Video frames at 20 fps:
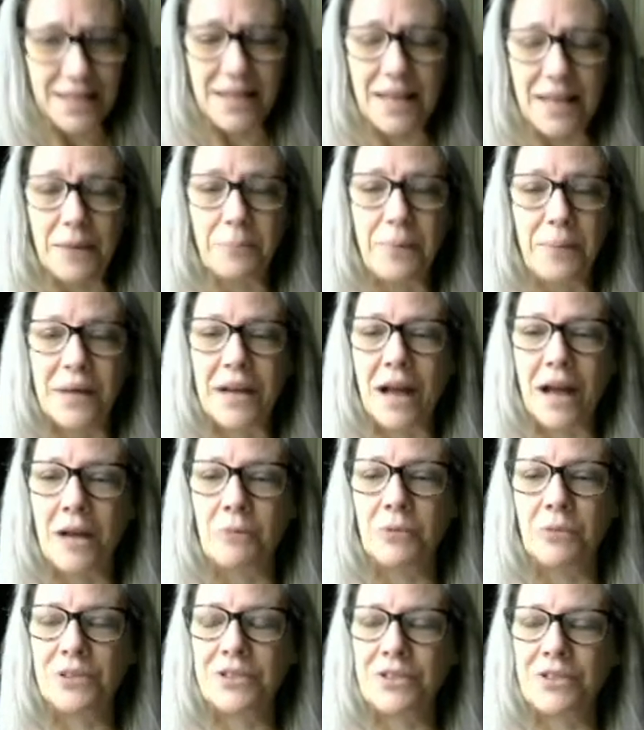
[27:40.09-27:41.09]
but I
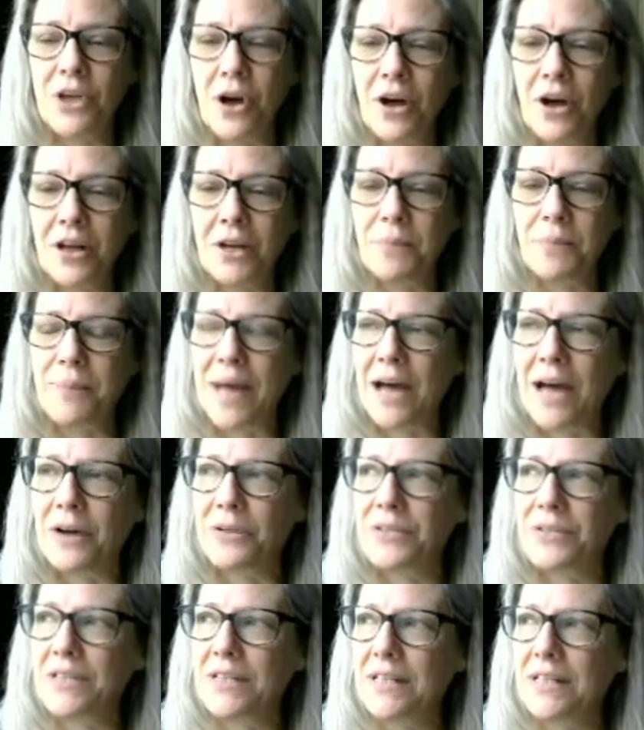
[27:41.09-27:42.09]
will talk
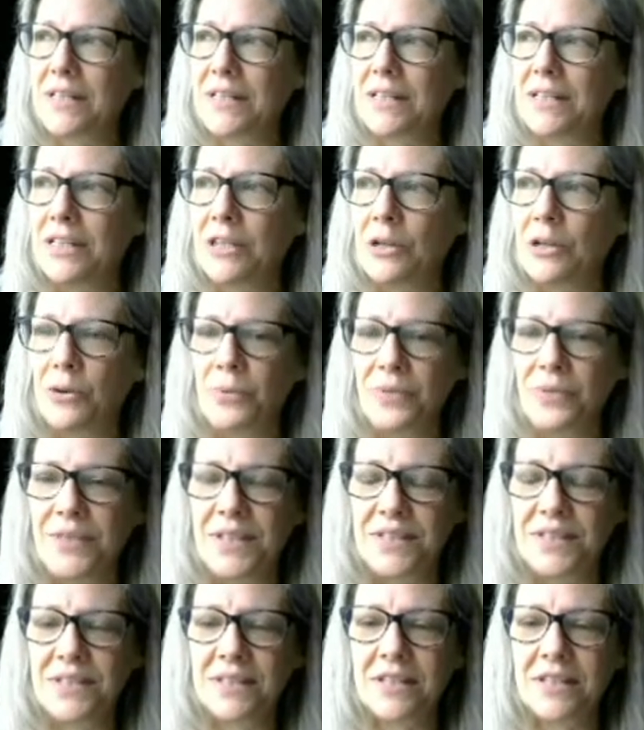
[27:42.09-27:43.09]
about you know
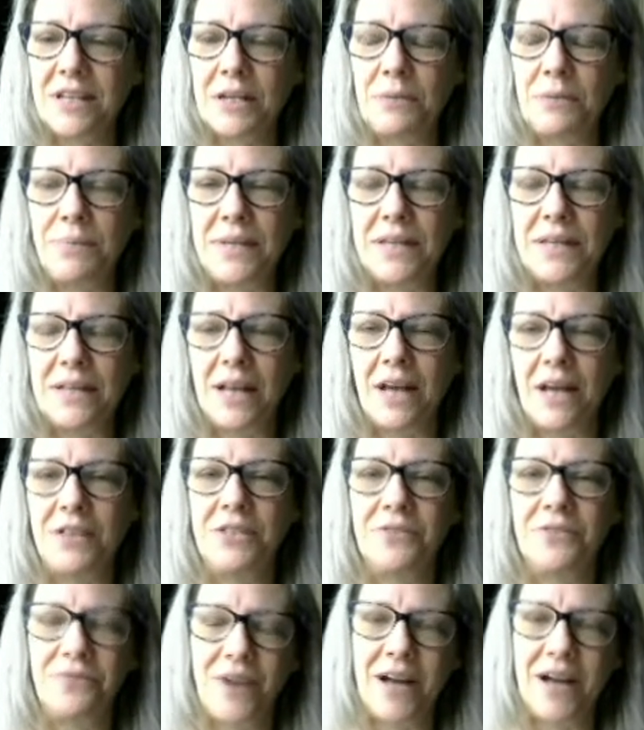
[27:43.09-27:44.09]
this is going to be a, a,
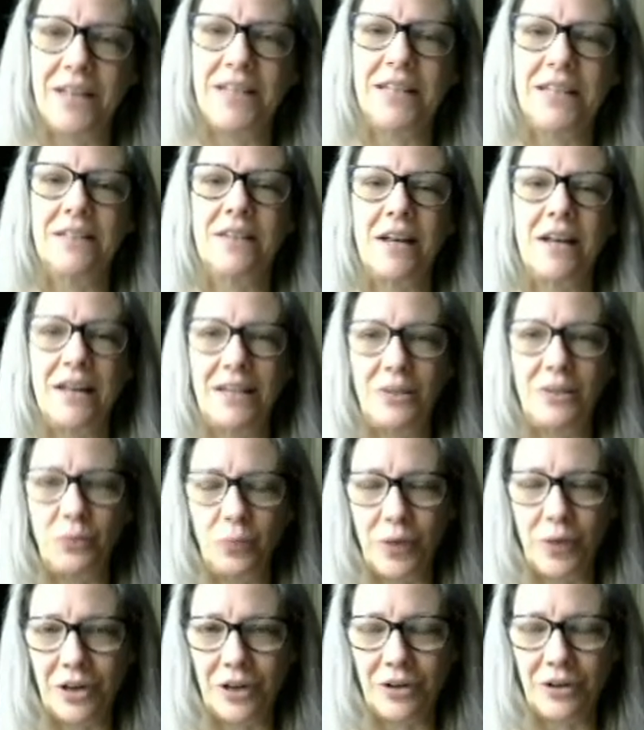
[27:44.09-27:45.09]
dividing line
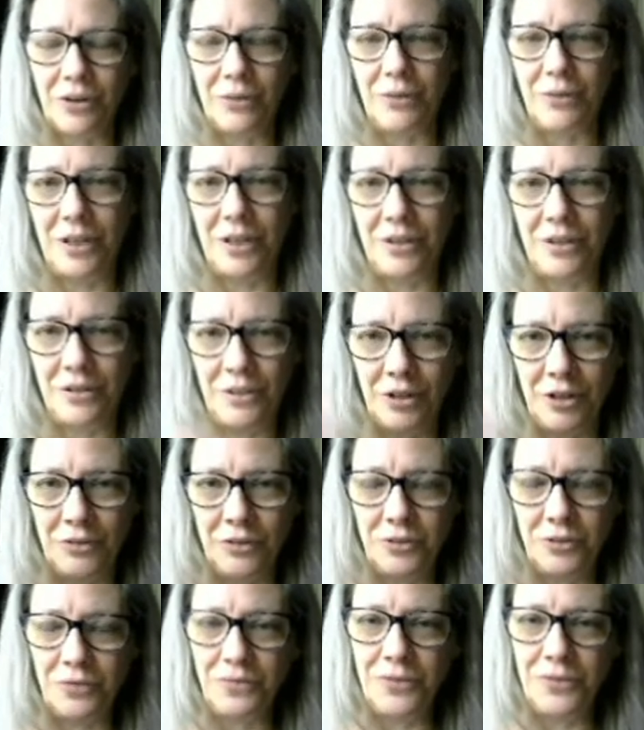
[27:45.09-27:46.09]
where in in
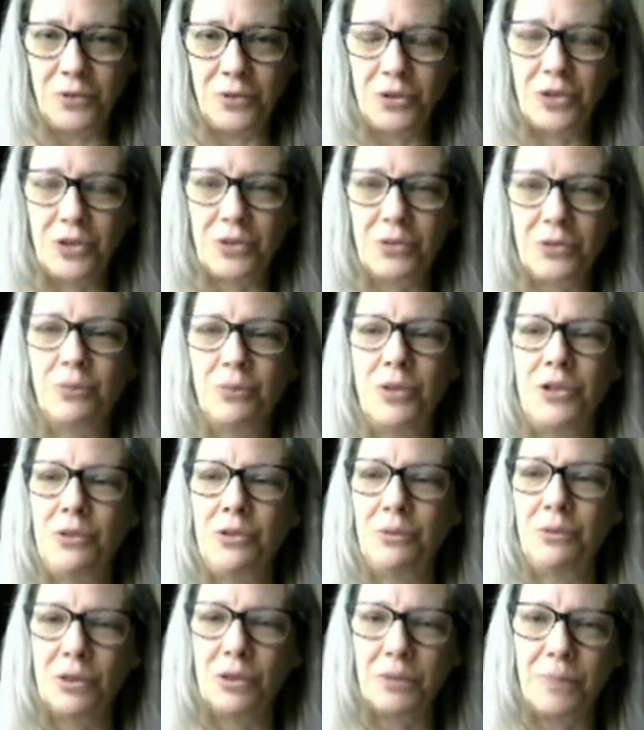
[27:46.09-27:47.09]
your future when you
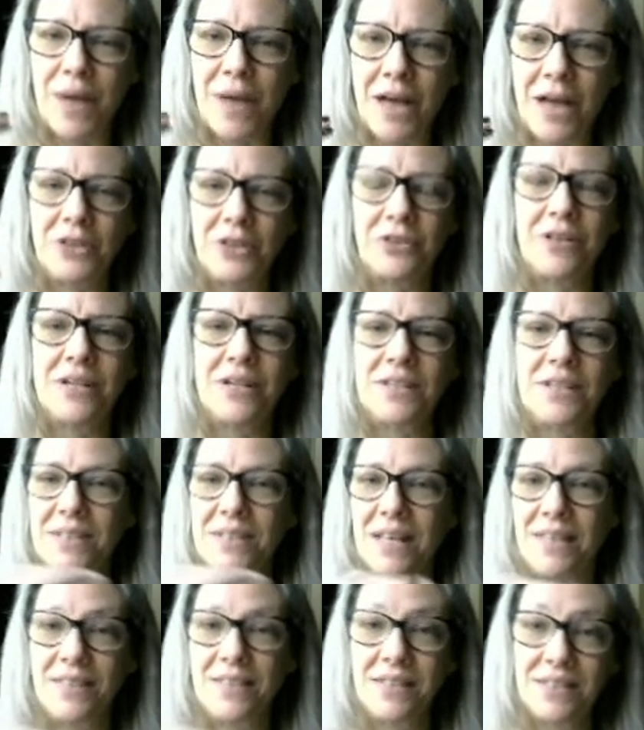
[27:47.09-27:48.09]
look back you're going to
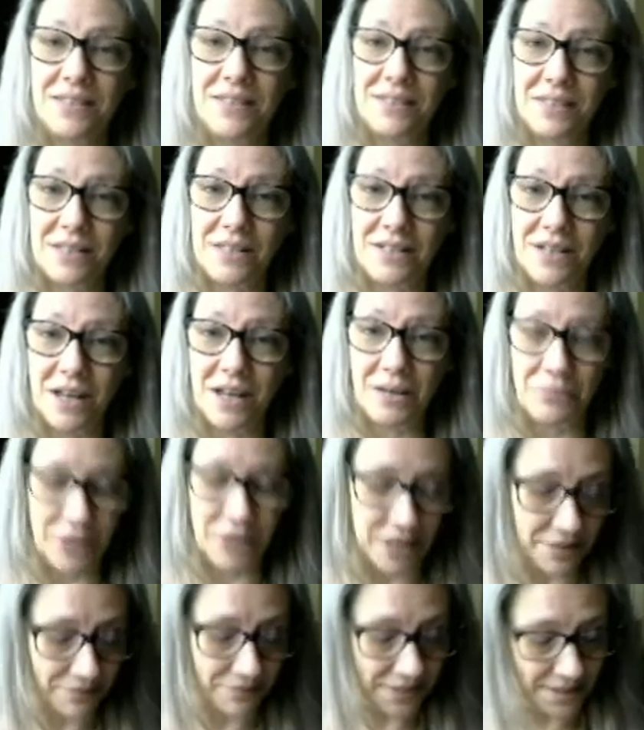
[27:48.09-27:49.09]
say this is the time when
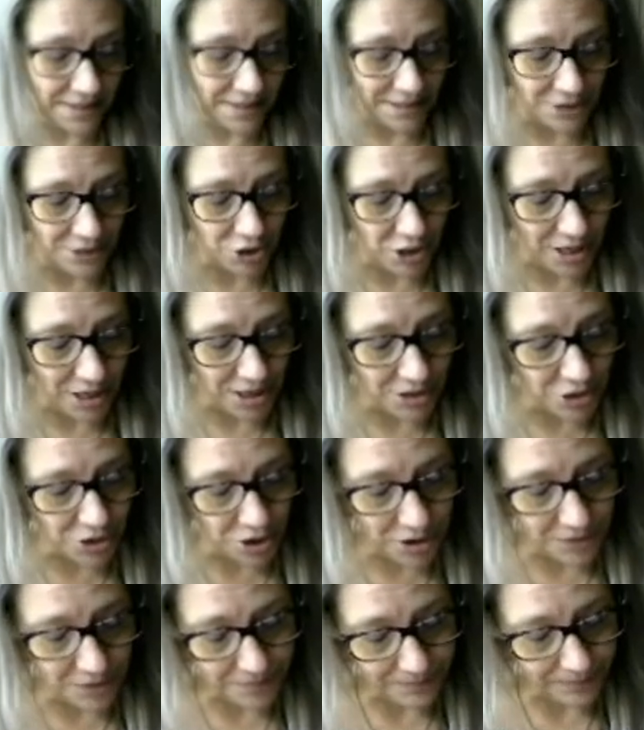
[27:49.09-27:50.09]
everything changed
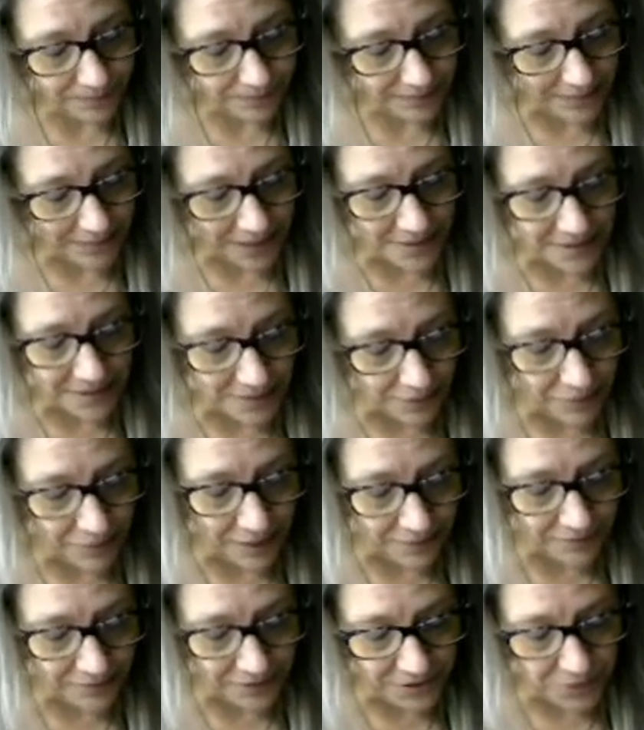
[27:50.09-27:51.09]
that's the
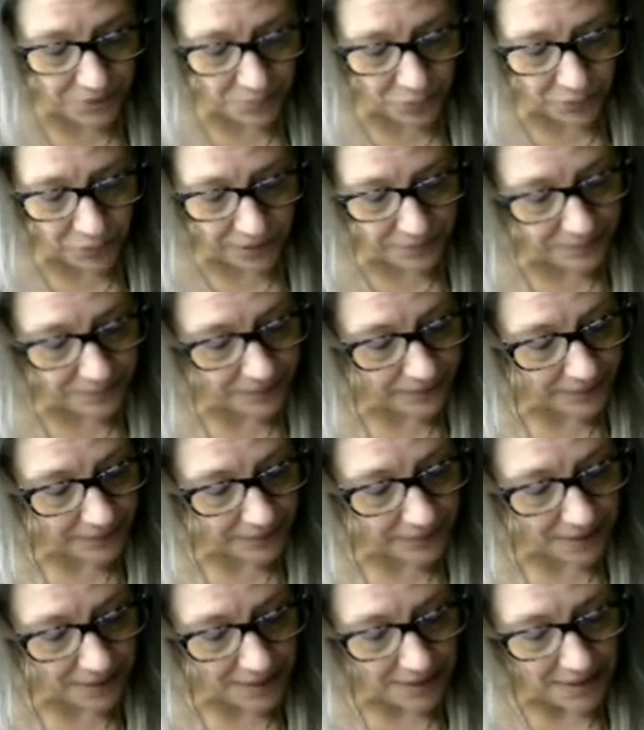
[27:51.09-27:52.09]
reference point
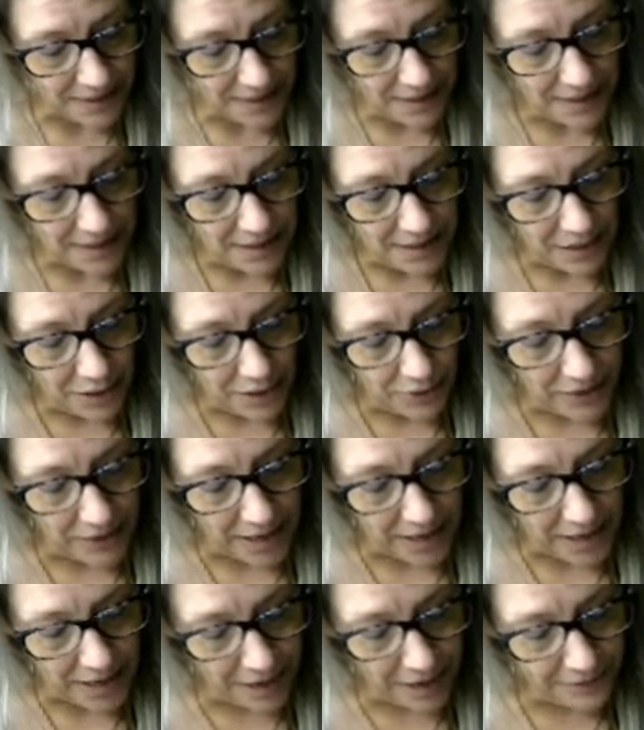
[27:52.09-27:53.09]

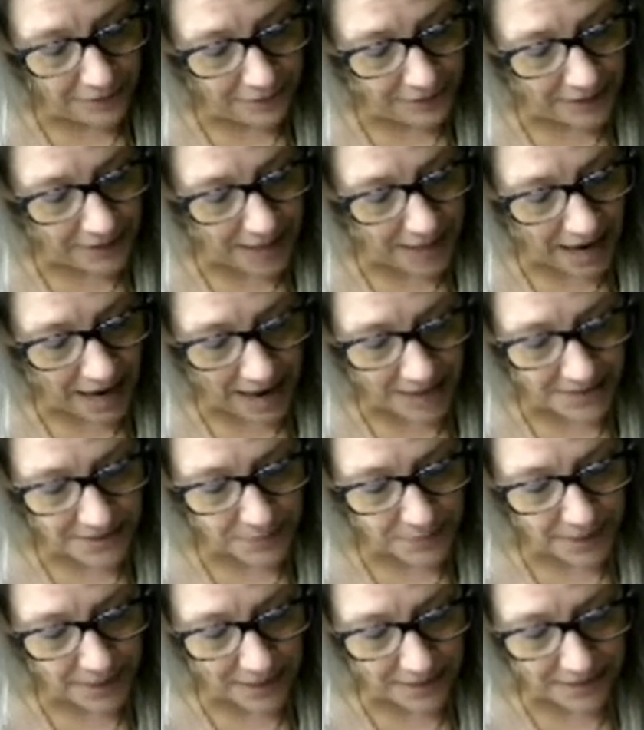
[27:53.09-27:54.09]
Okay, every
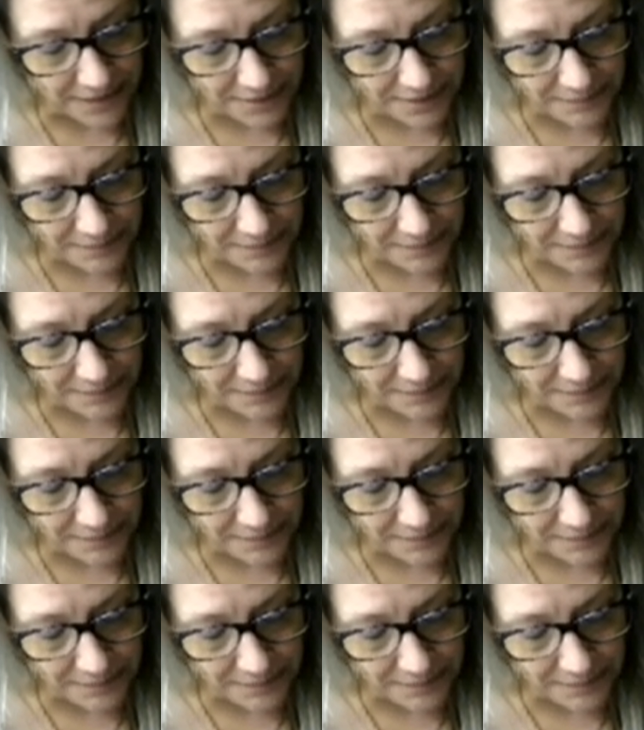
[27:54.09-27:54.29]
aspect